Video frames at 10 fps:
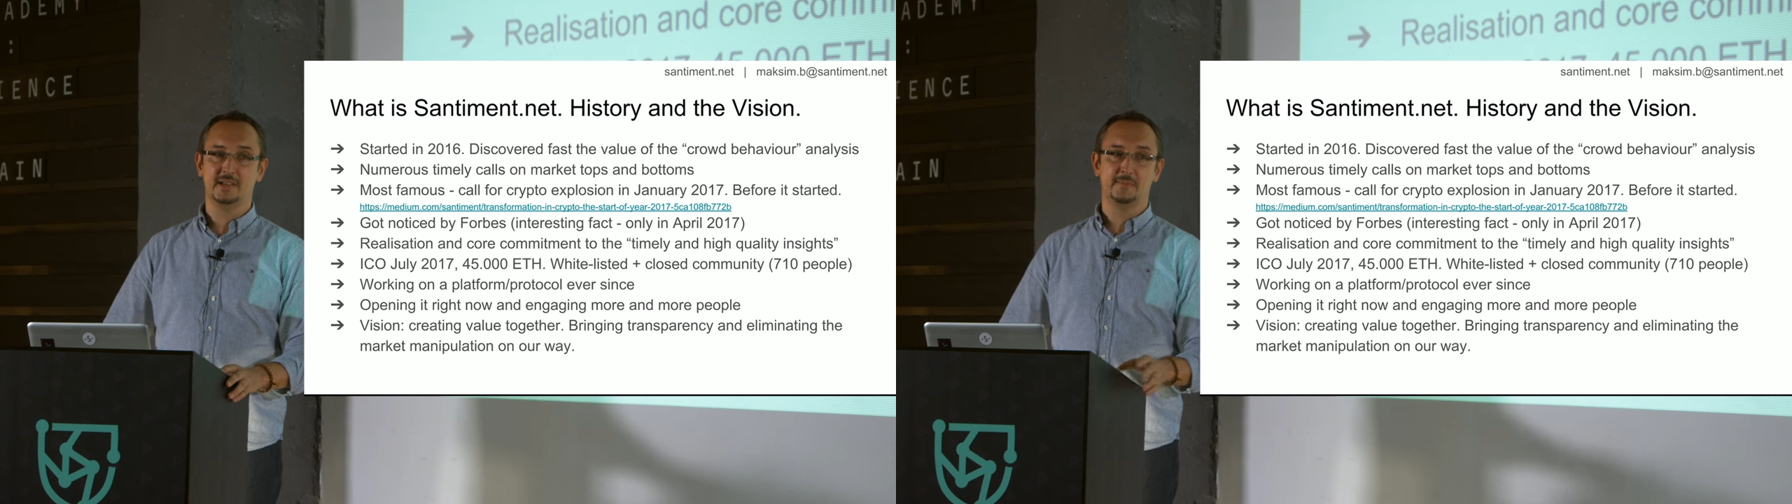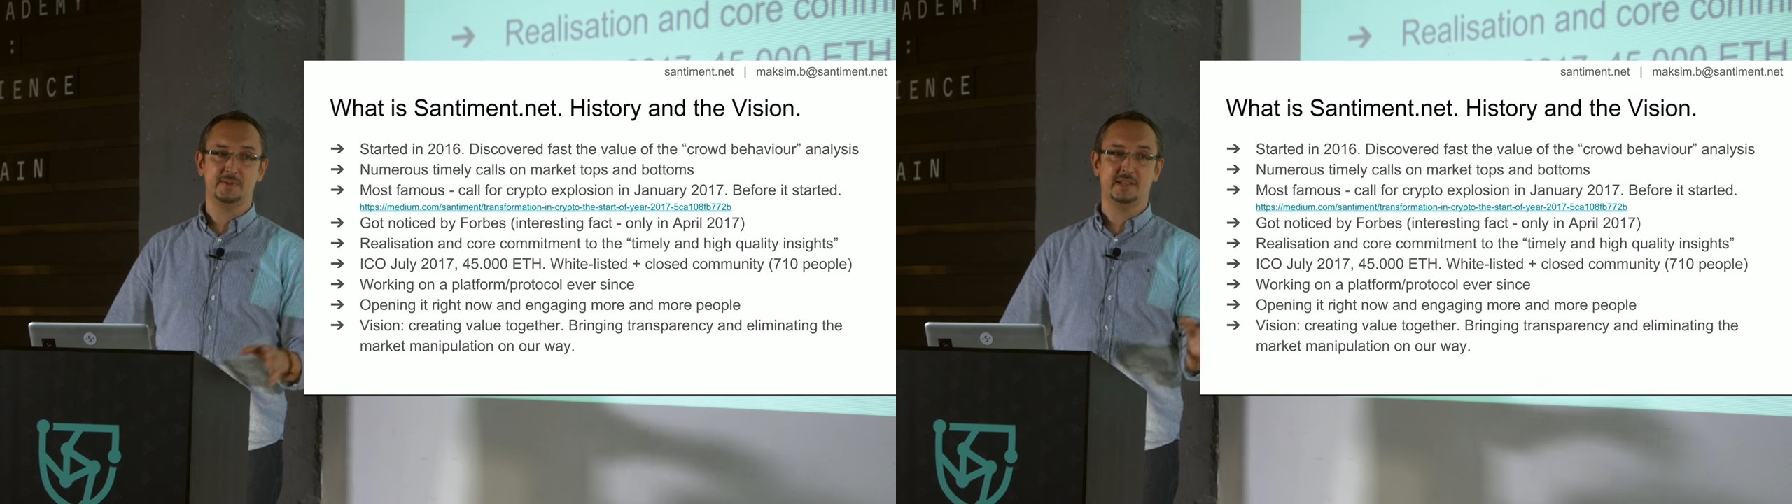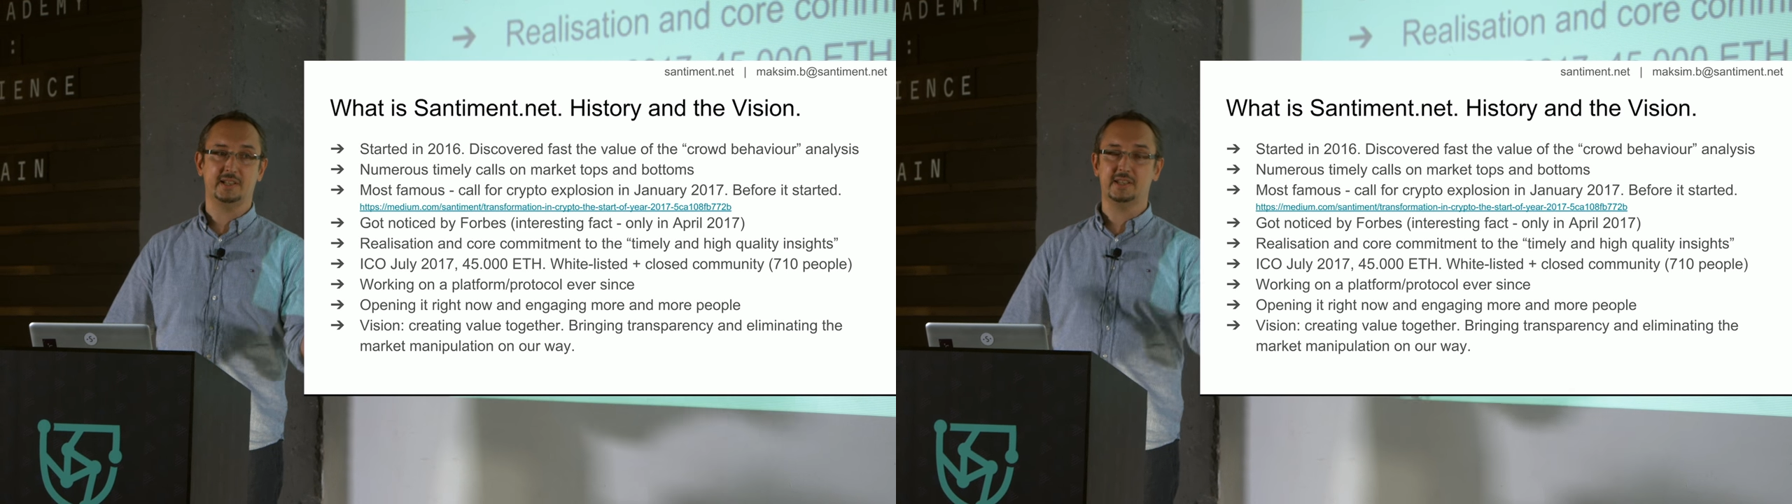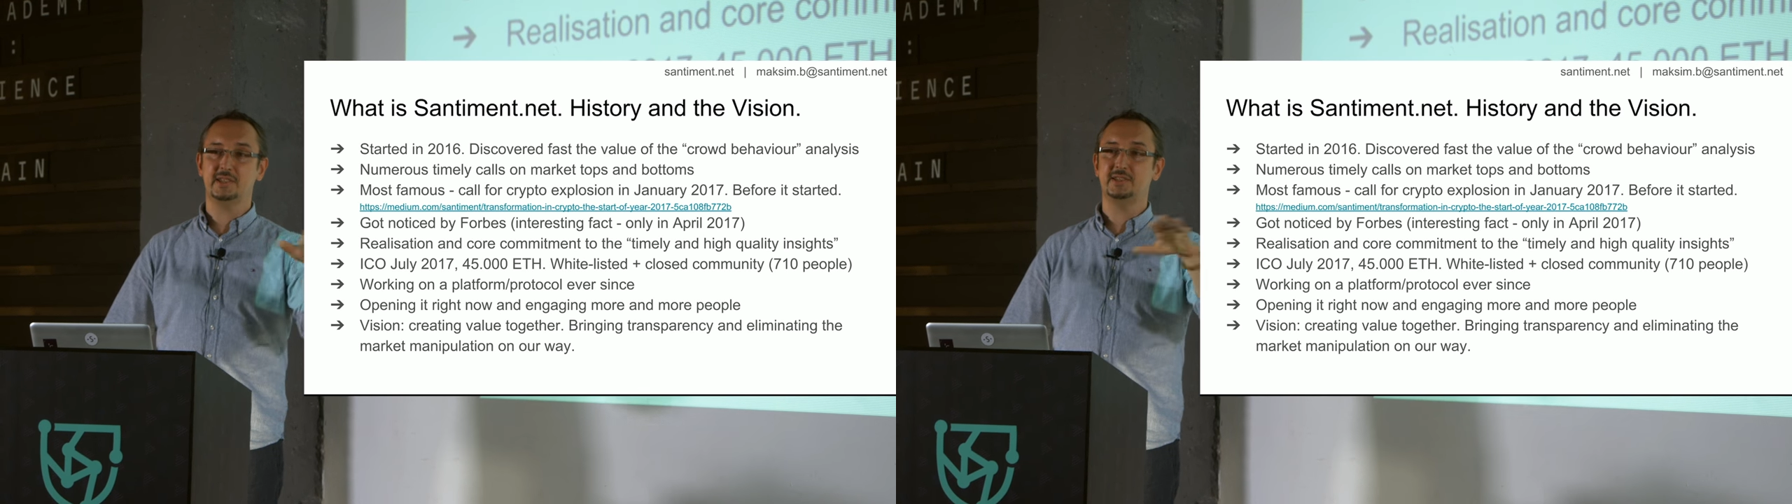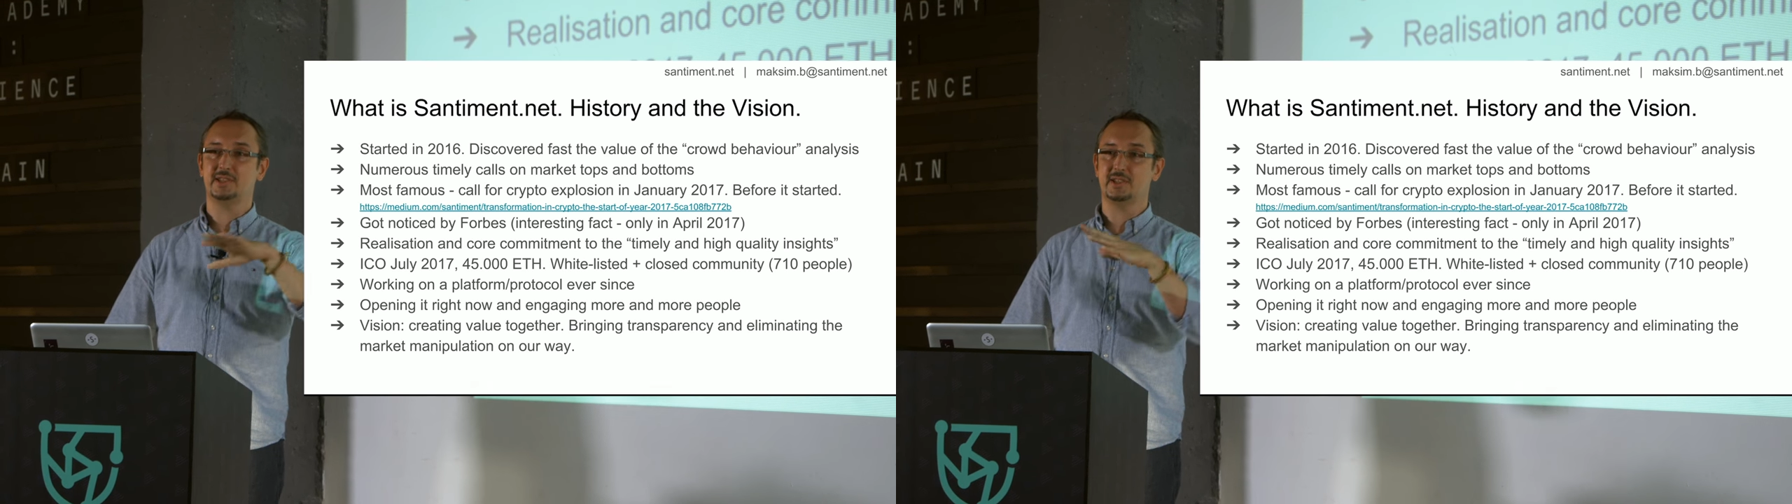of financial
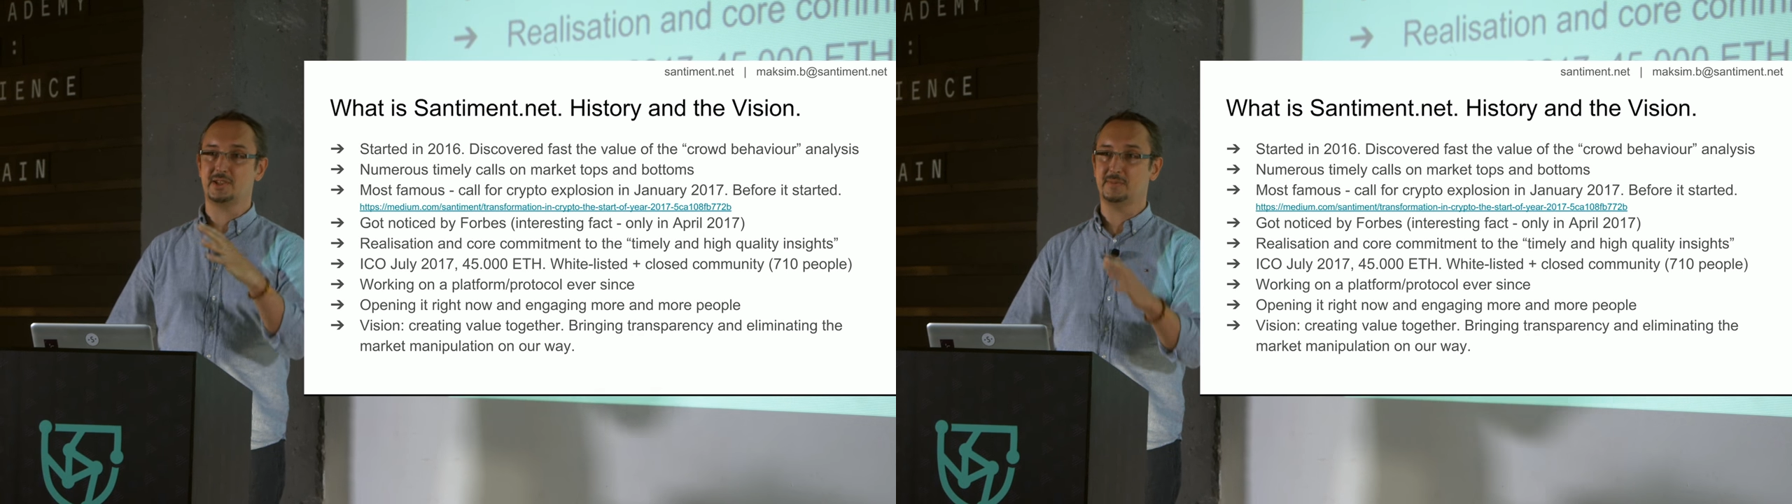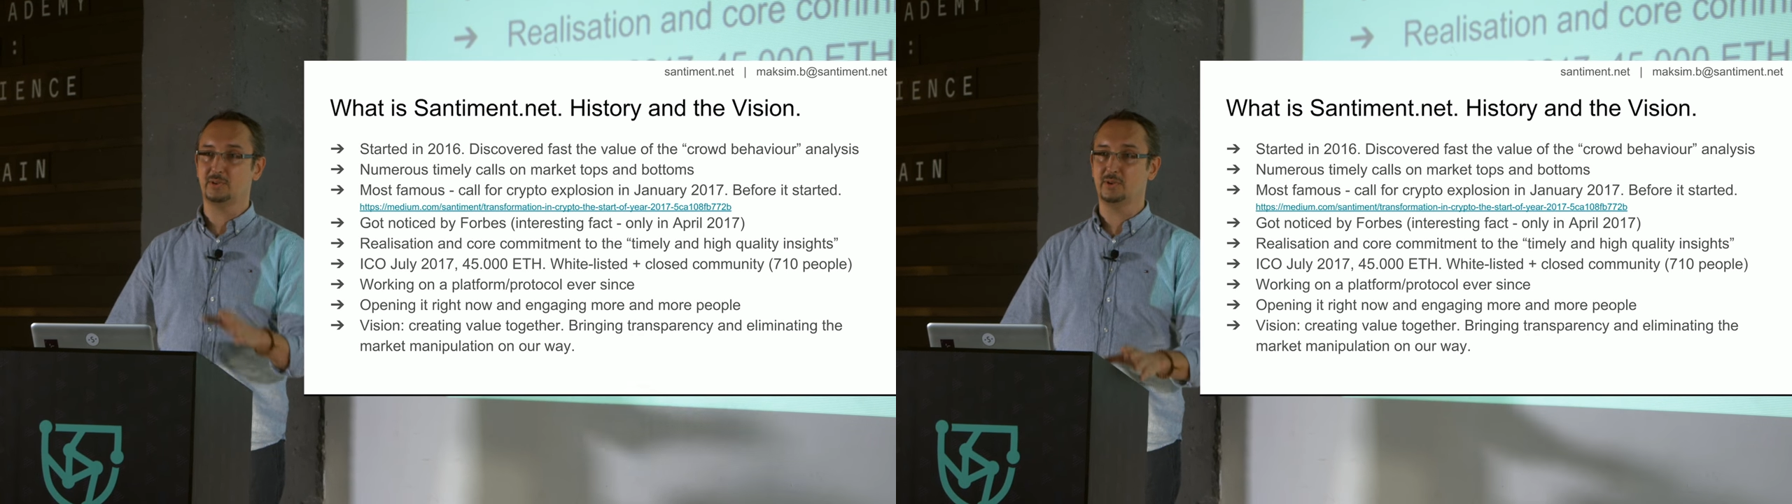analysis.